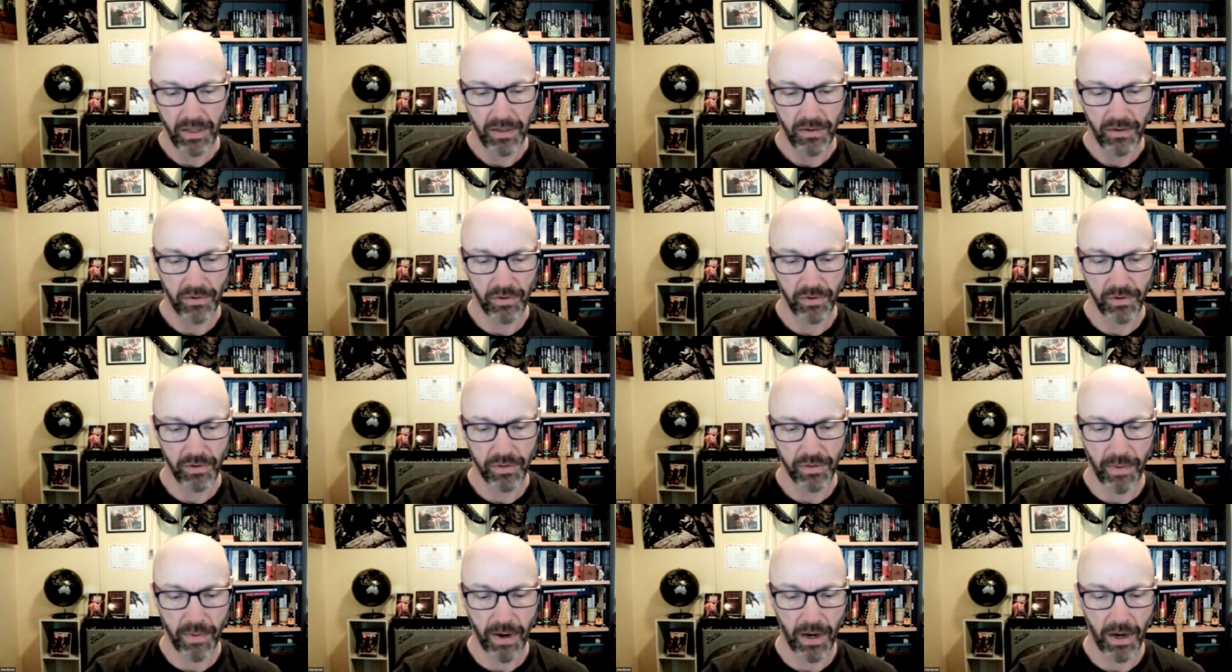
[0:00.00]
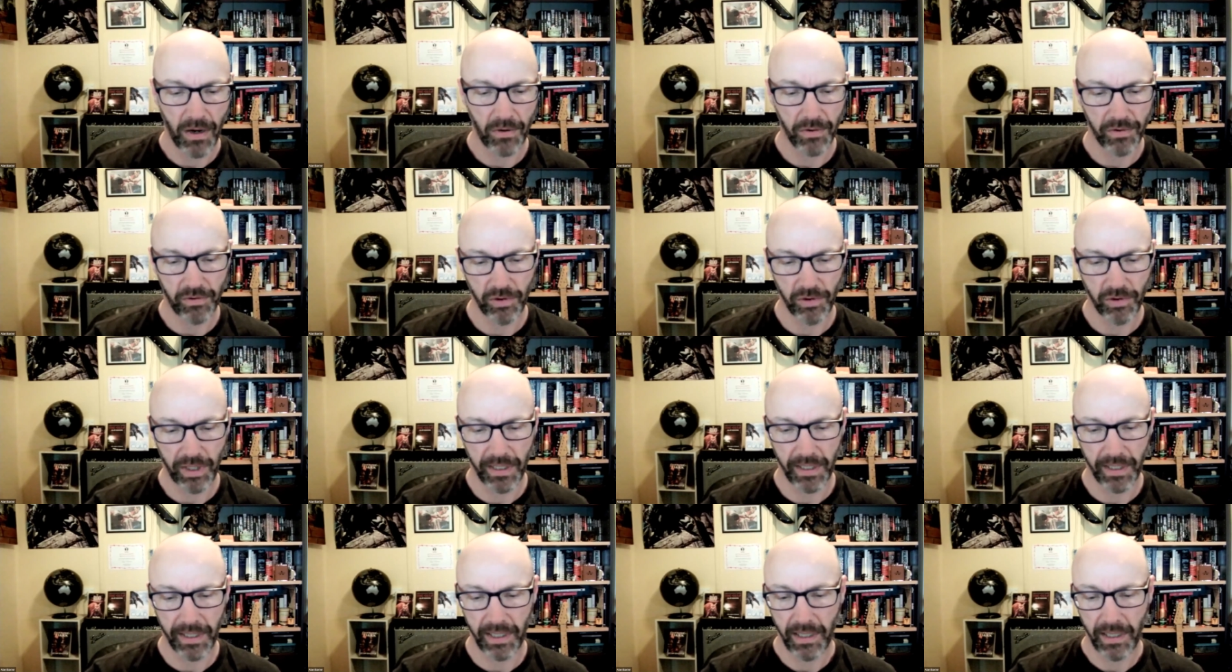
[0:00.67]
Drew smiled
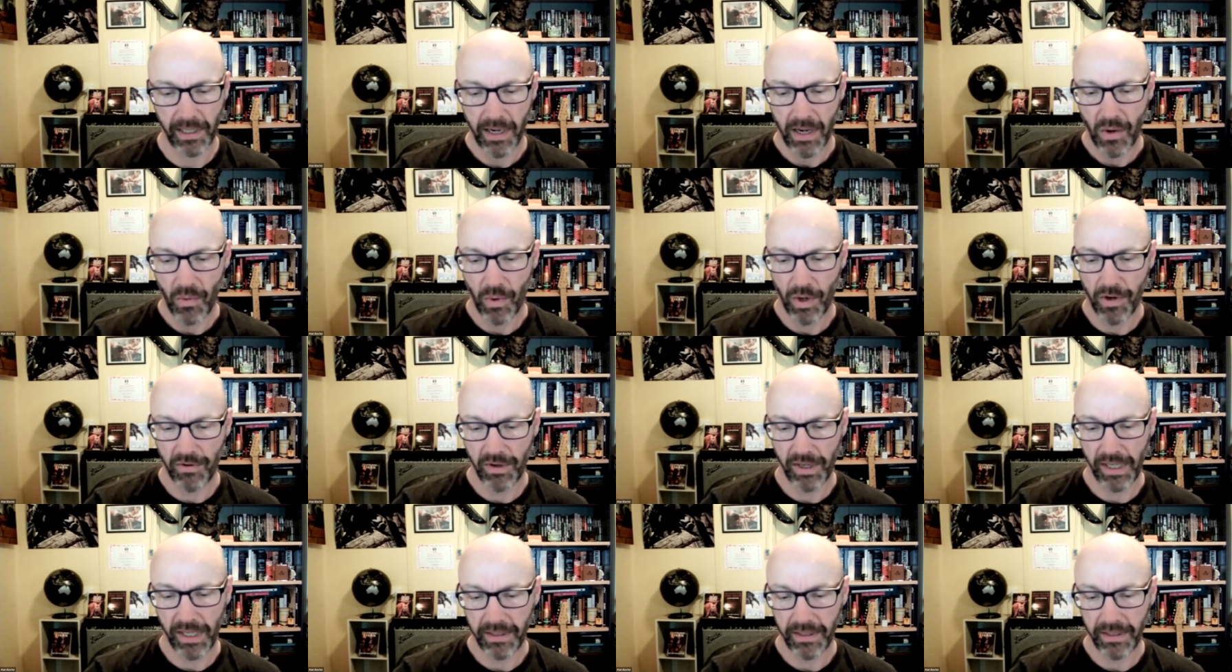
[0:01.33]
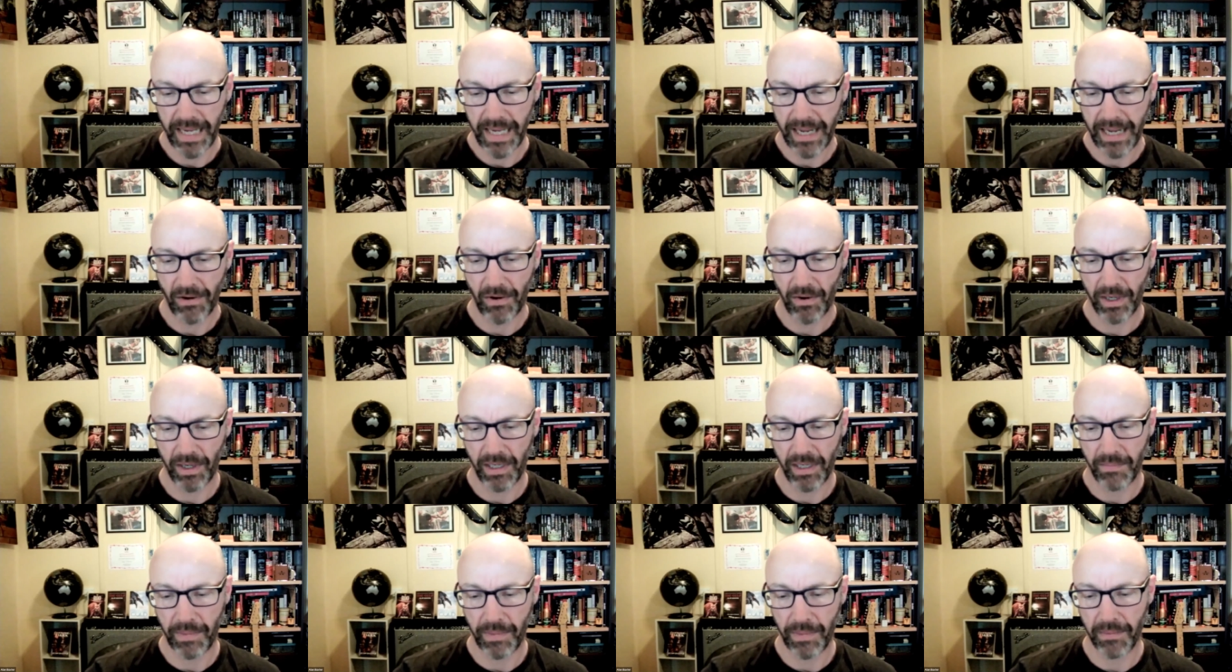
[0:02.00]
crookedly, wondering how long
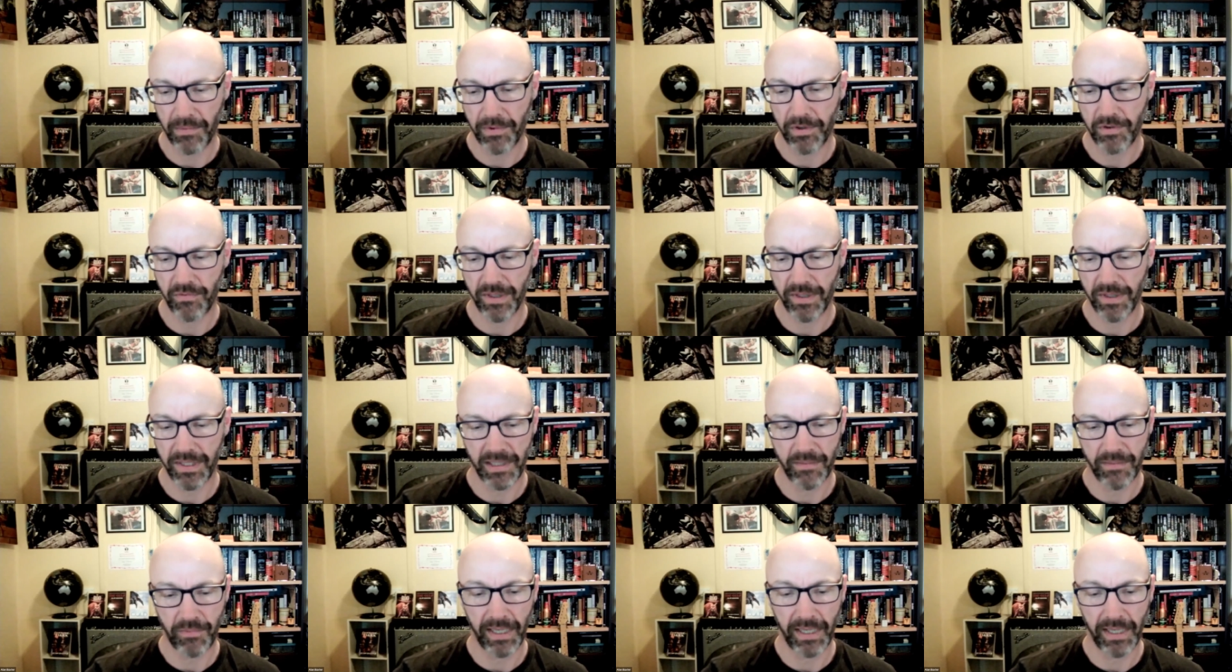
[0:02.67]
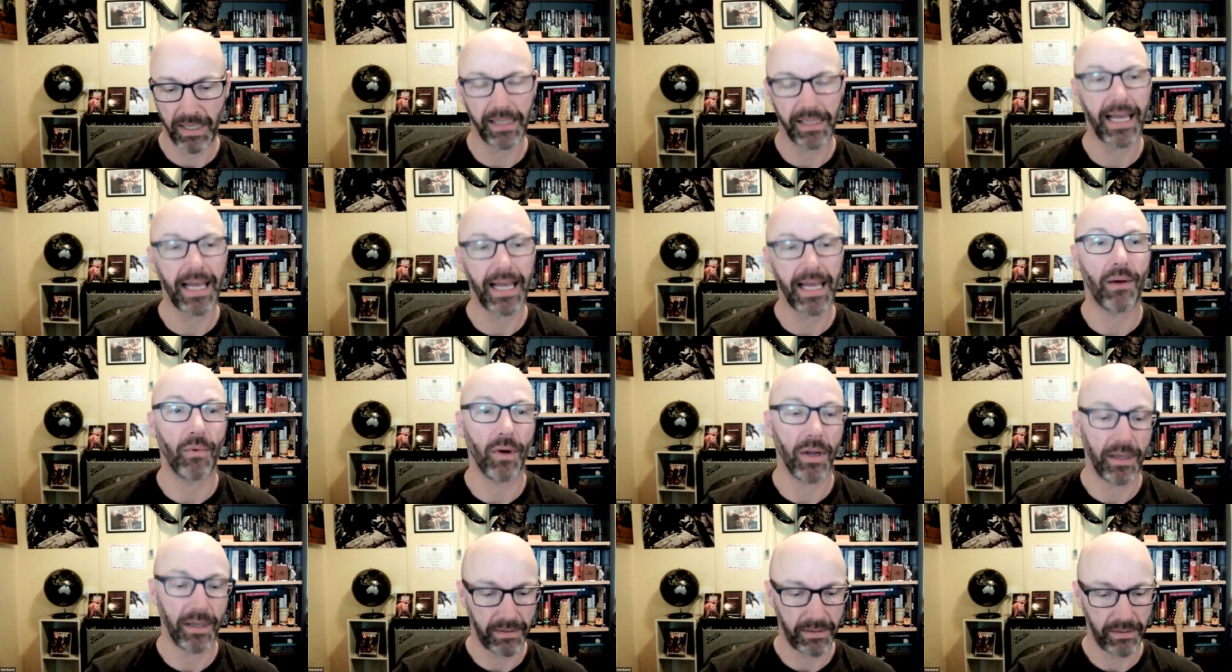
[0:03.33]
he'd be able to resist bringing that
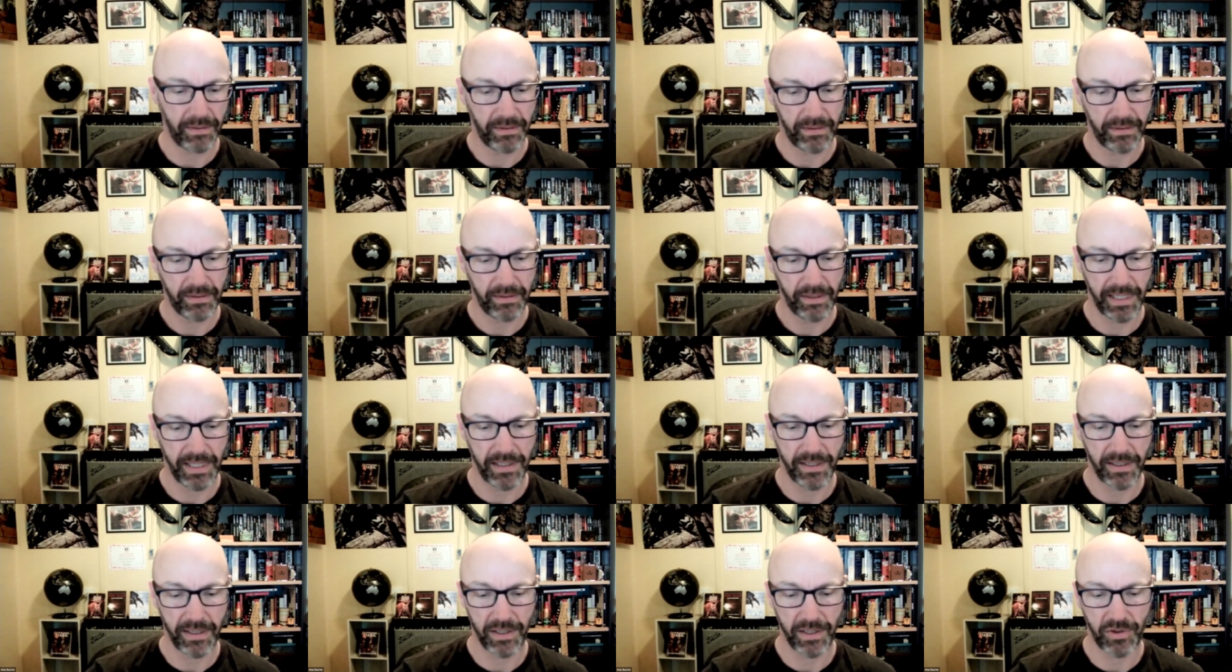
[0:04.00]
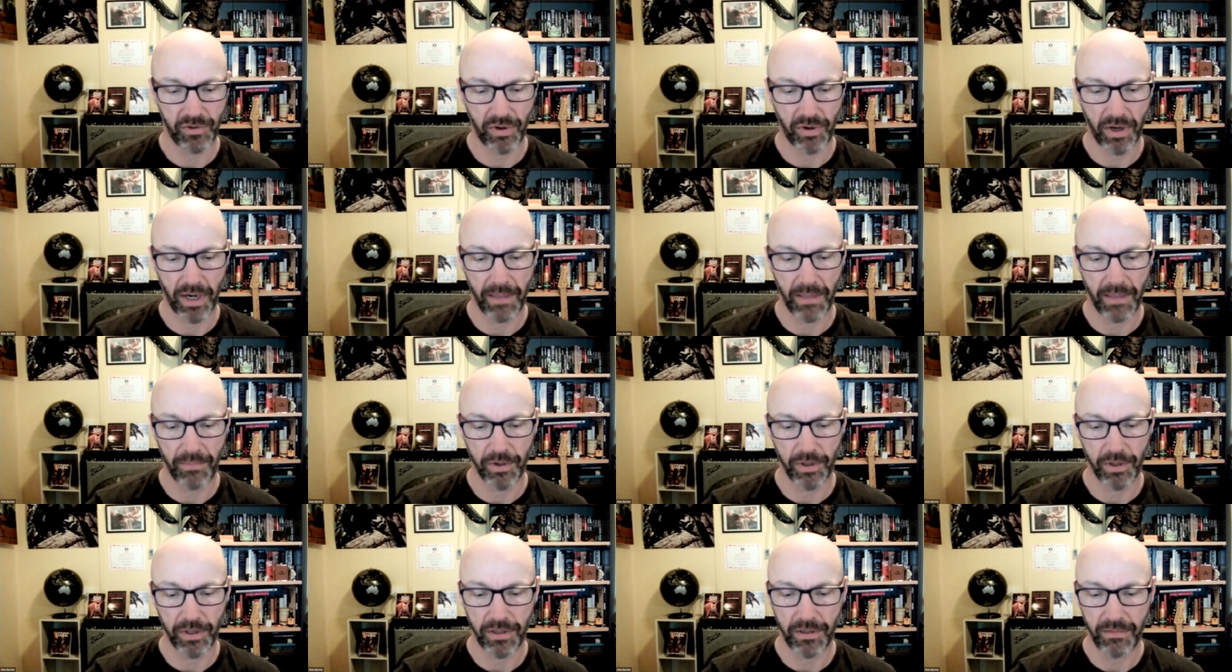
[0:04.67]
one into this dry
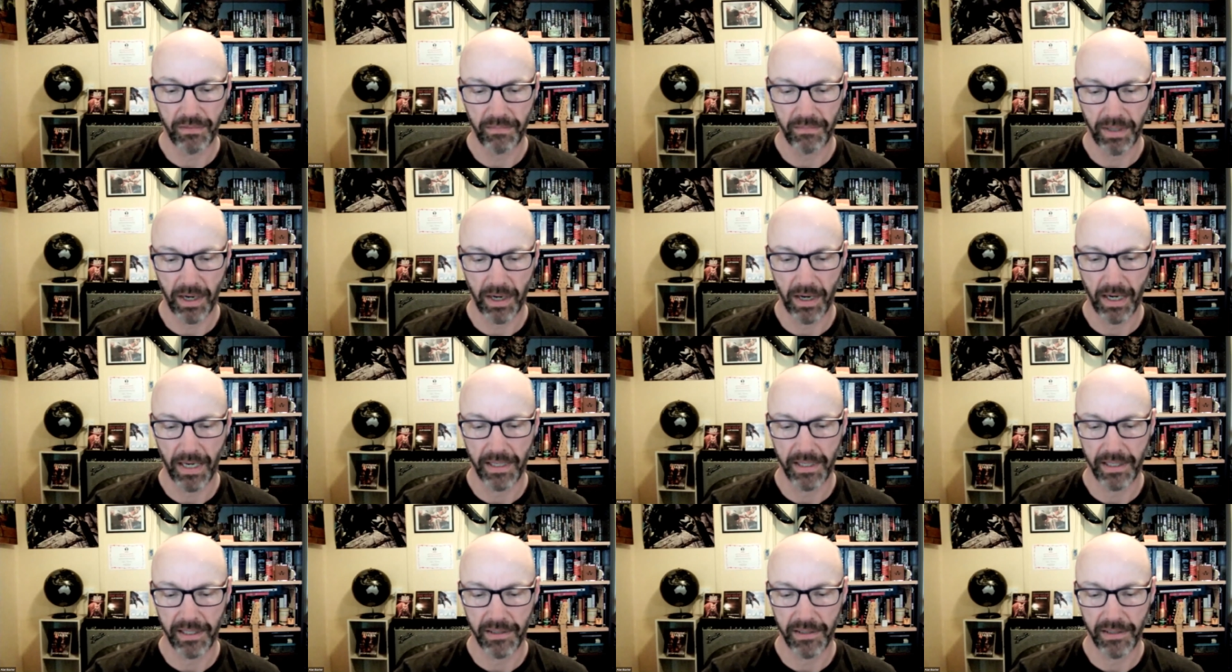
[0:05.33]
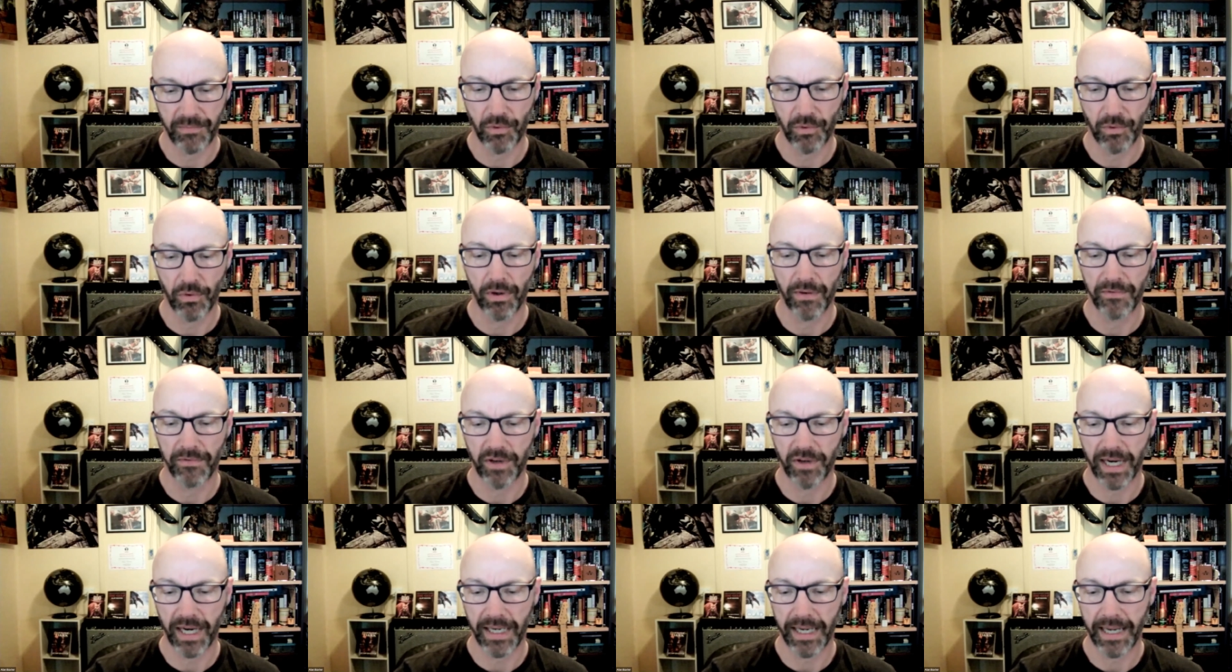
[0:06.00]
bush behind his sprawl of
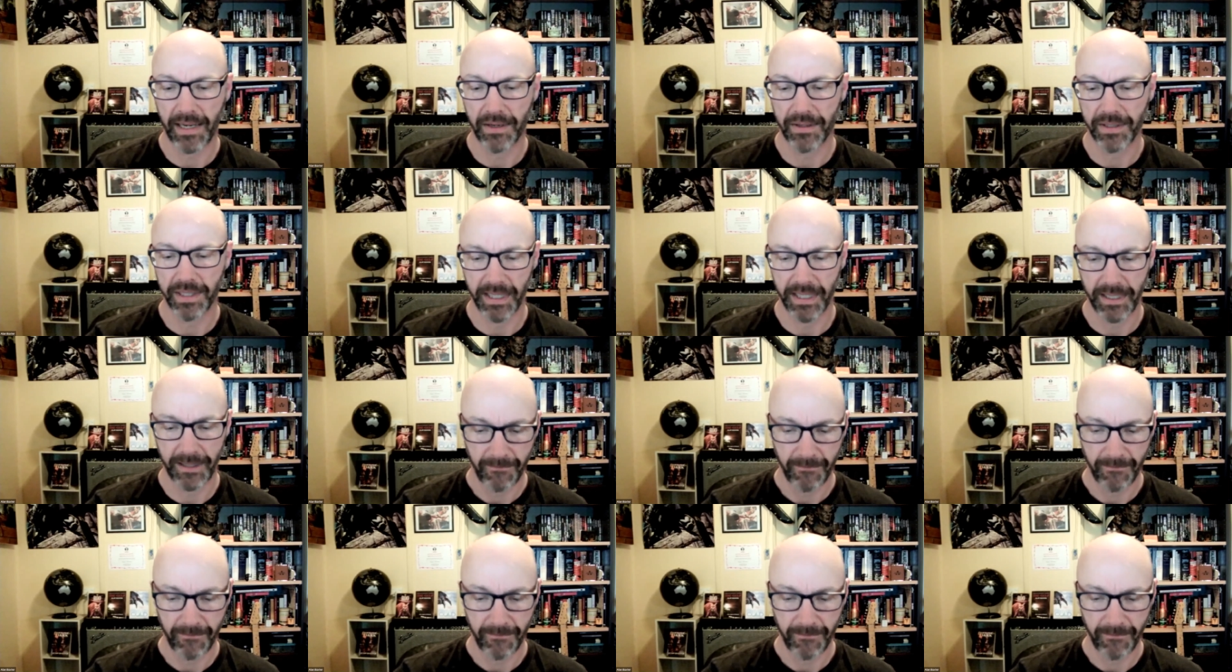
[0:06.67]
track housing.